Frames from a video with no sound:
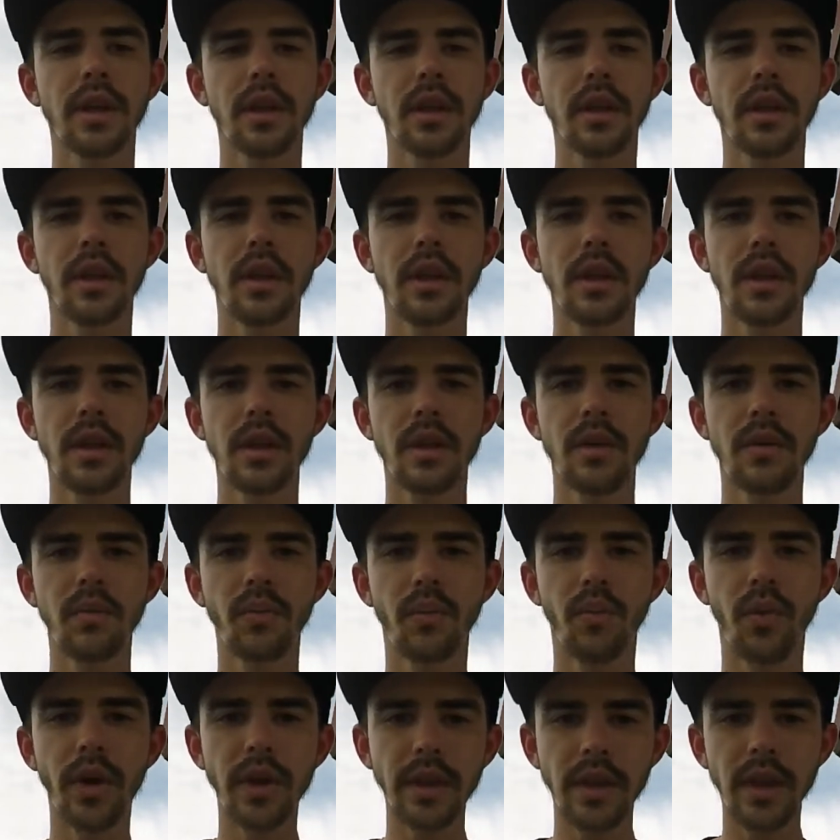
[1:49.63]
the
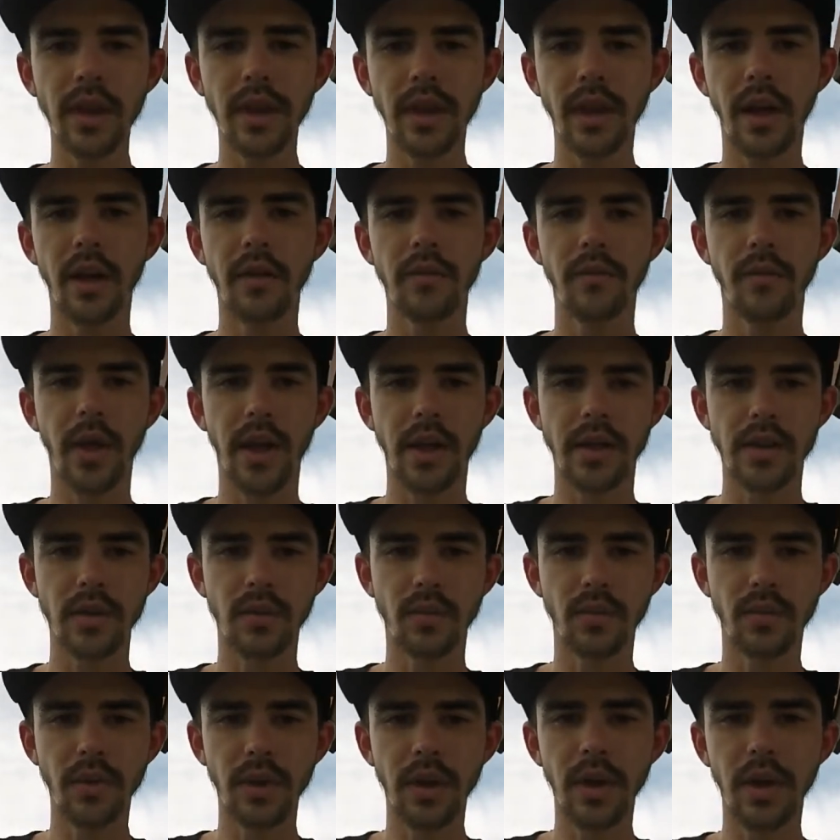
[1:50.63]
one thing that I've actually
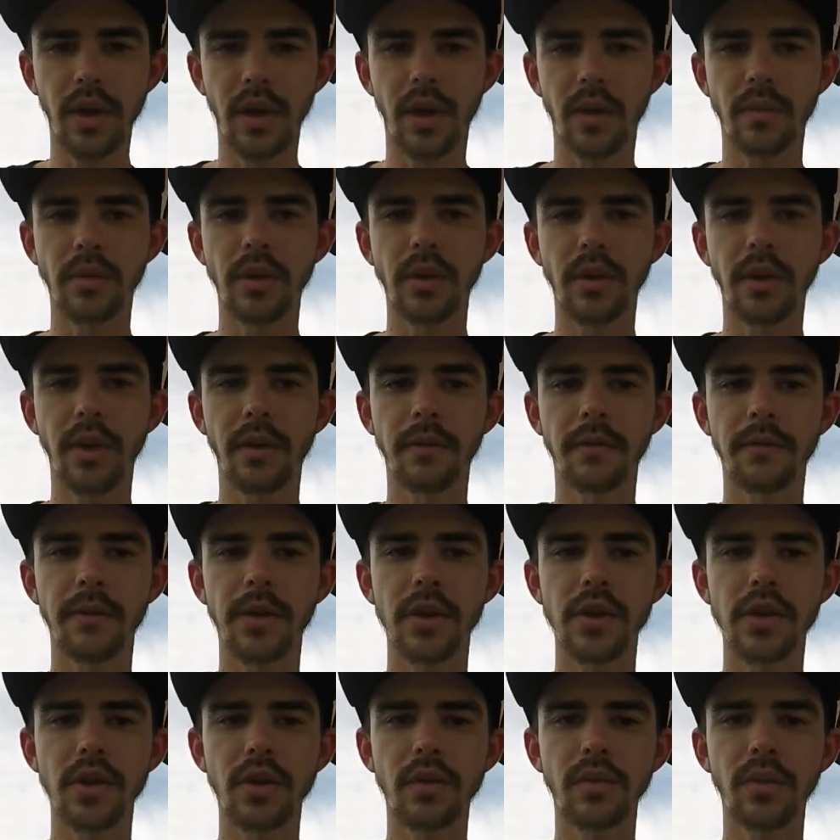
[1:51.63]
really come to love
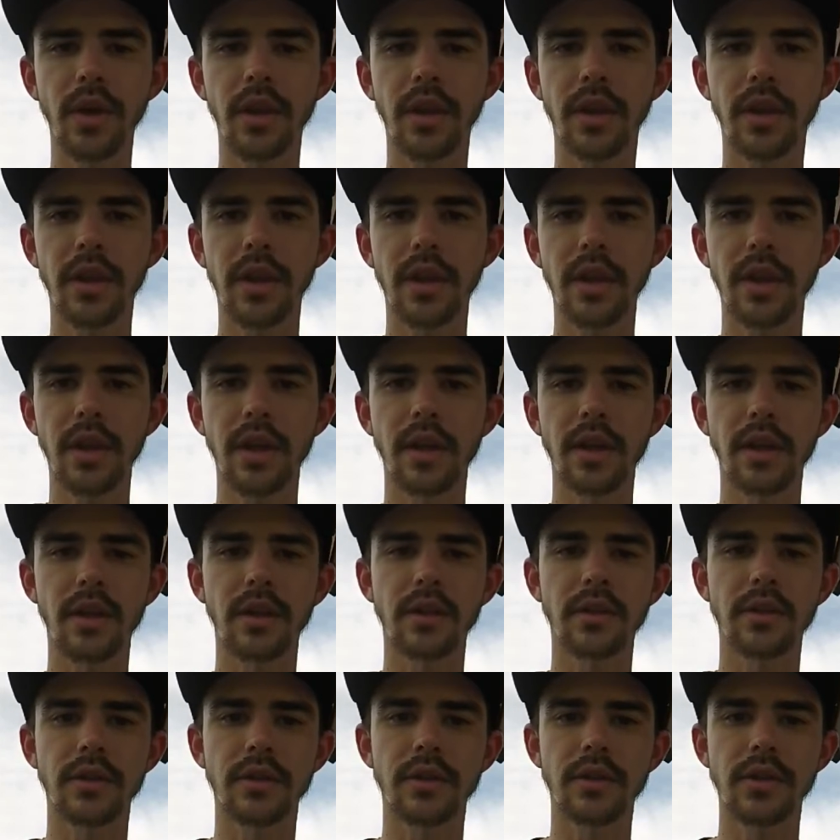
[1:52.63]
fishing with
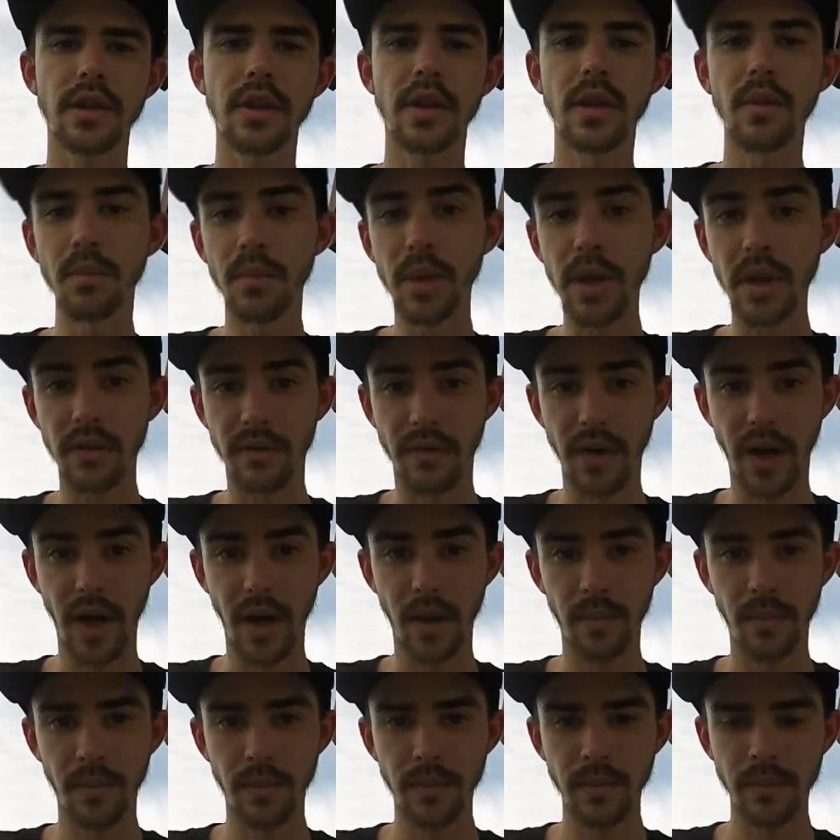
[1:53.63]
is the bee vibe.